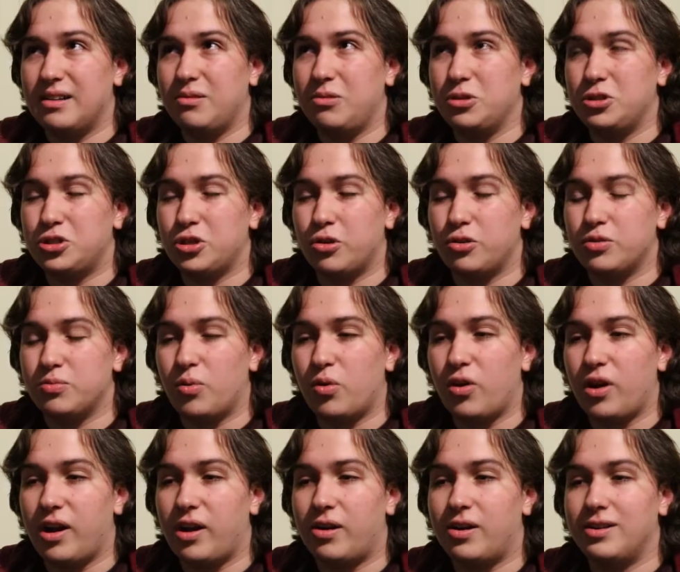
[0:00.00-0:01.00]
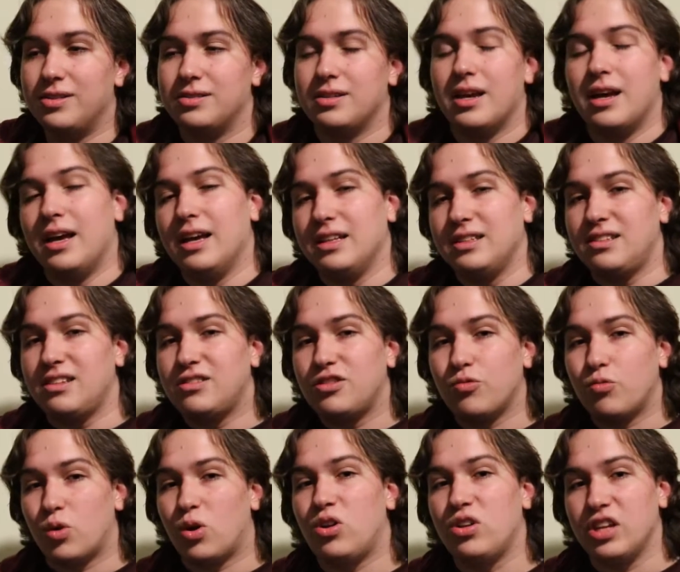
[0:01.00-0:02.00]
only shows more areas. Since the
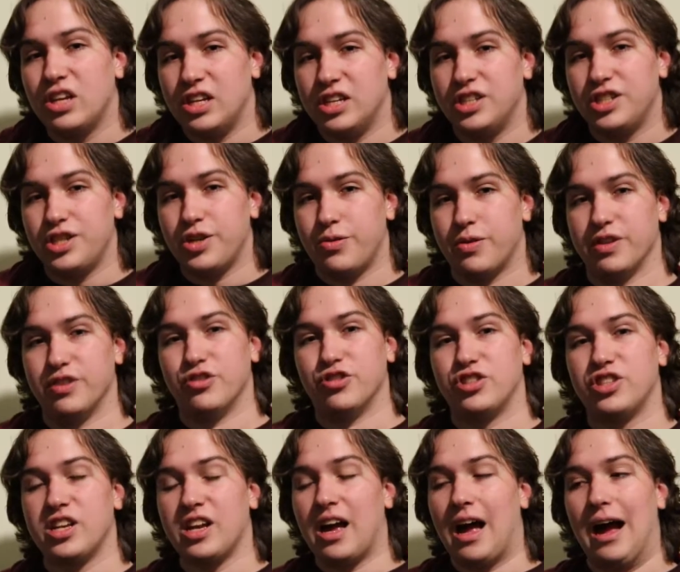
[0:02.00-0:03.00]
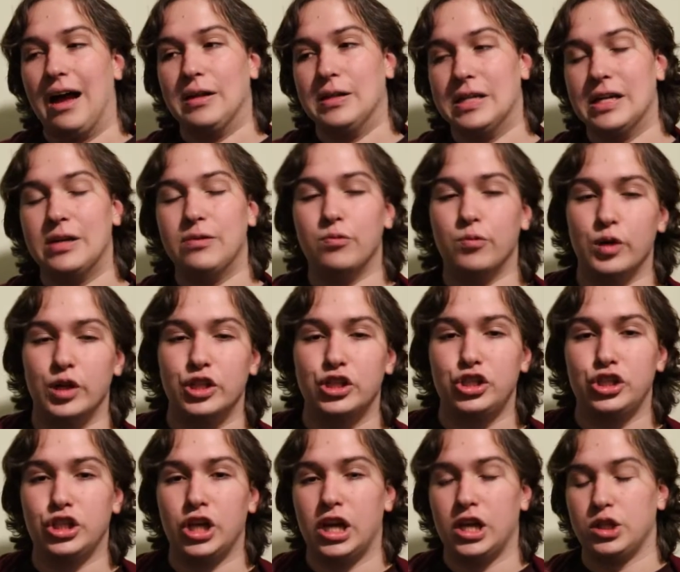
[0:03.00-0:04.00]
world is so interesting, I did
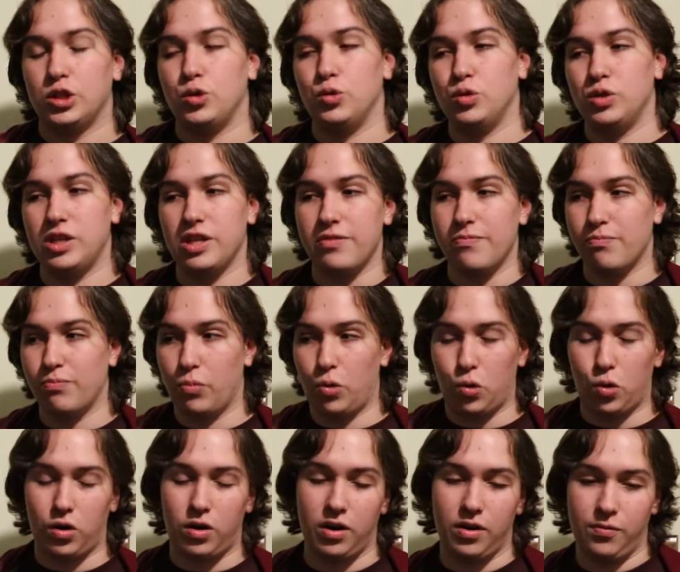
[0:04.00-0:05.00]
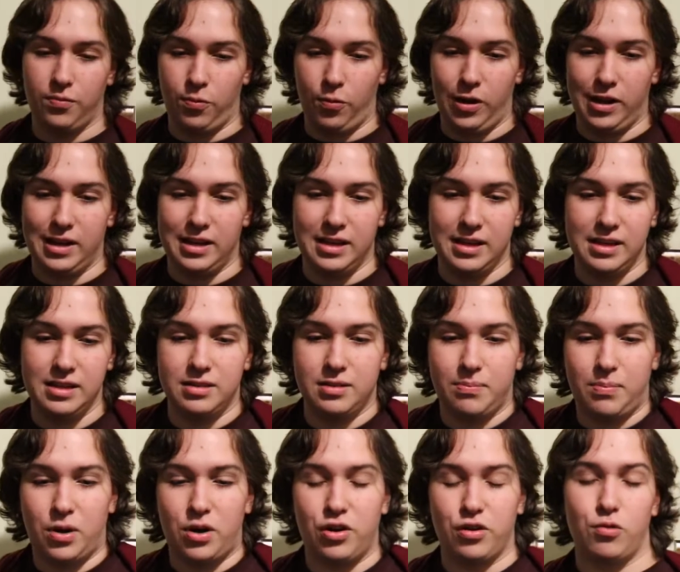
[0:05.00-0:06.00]
wish to see more of what is a
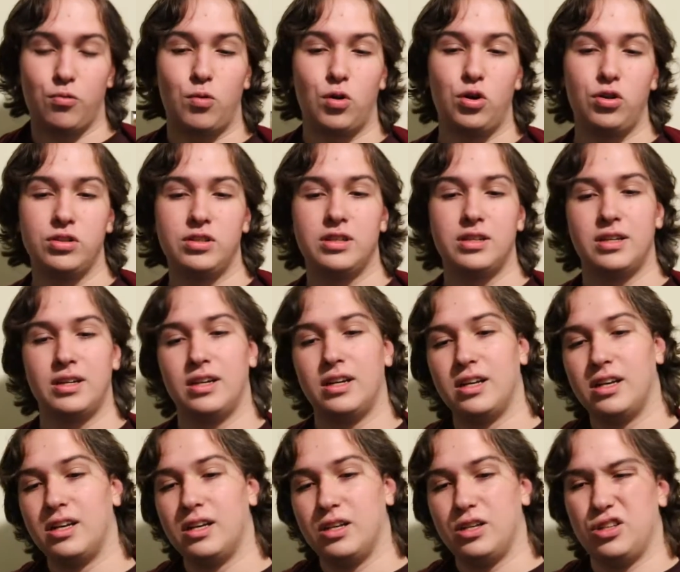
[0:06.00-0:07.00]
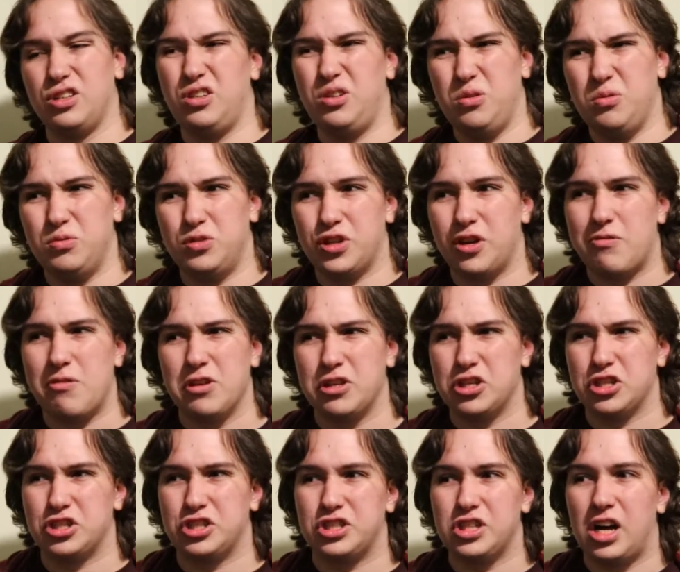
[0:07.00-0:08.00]
part of the world. You generally
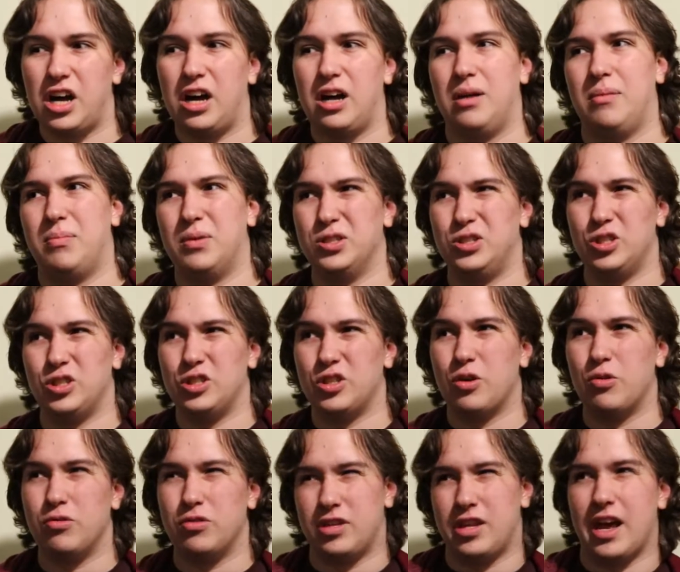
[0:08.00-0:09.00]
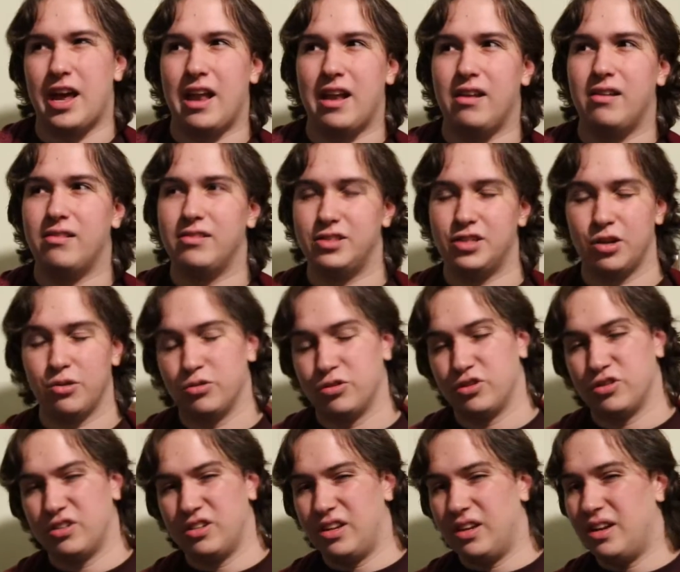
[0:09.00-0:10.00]
just saw a bunch of Zone 10,
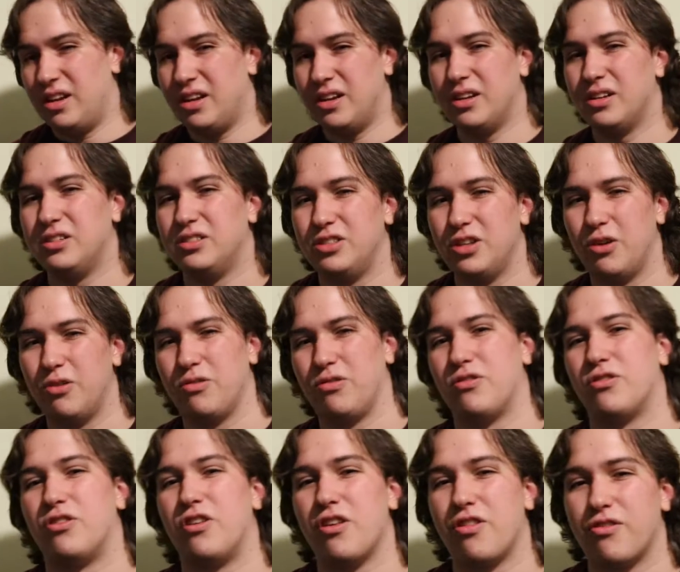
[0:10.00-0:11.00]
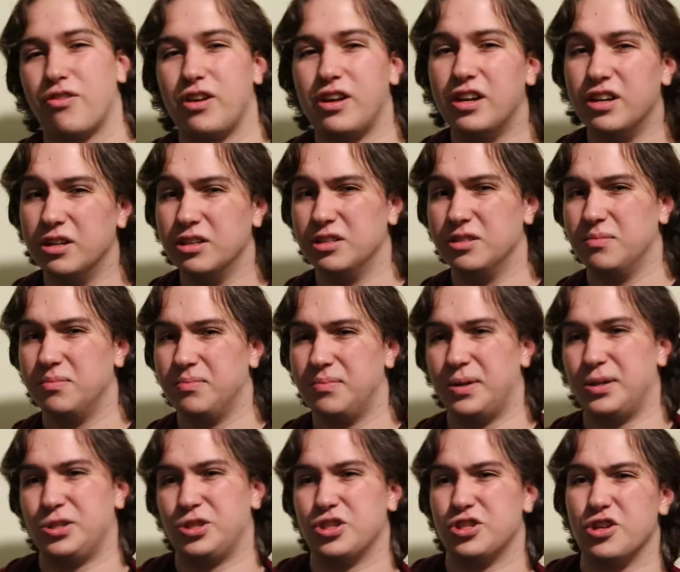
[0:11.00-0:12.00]
Zone 33, and a
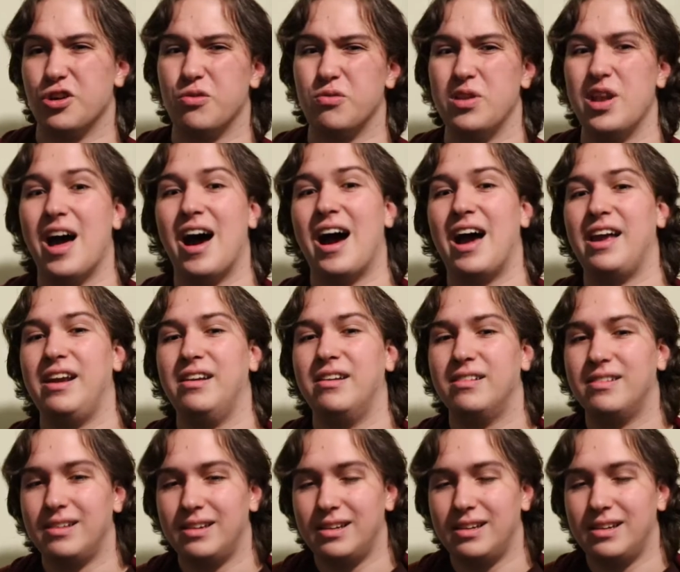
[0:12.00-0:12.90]
bunch of Zone 9.